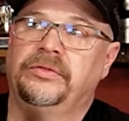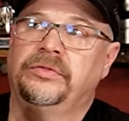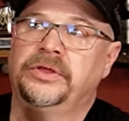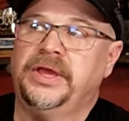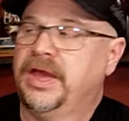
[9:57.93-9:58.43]

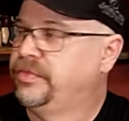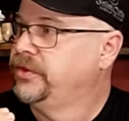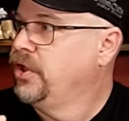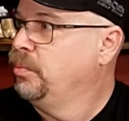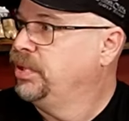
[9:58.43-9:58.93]
the
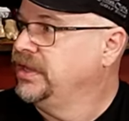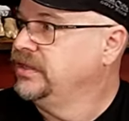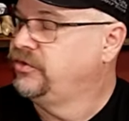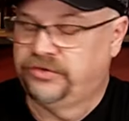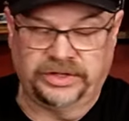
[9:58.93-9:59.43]
ethanol
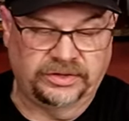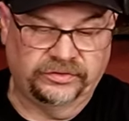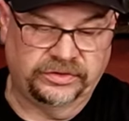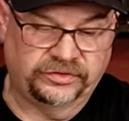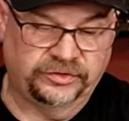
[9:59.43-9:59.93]
punch.
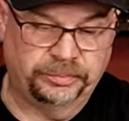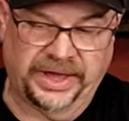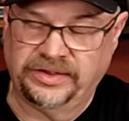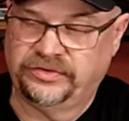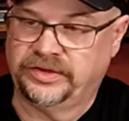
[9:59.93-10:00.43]
It's the
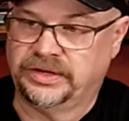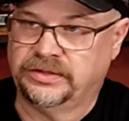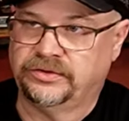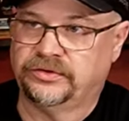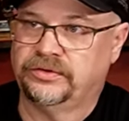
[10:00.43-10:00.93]

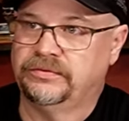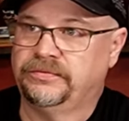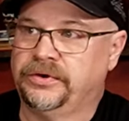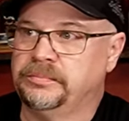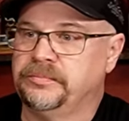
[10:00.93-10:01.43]
spiciness
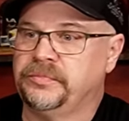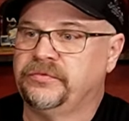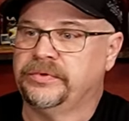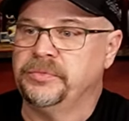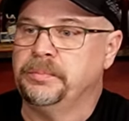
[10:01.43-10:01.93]
from
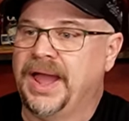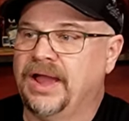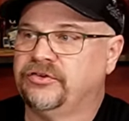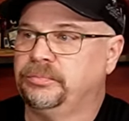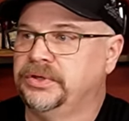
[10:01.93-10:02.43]
the
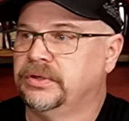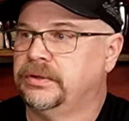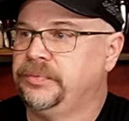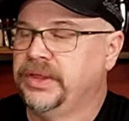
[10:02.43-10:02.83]
mash bill.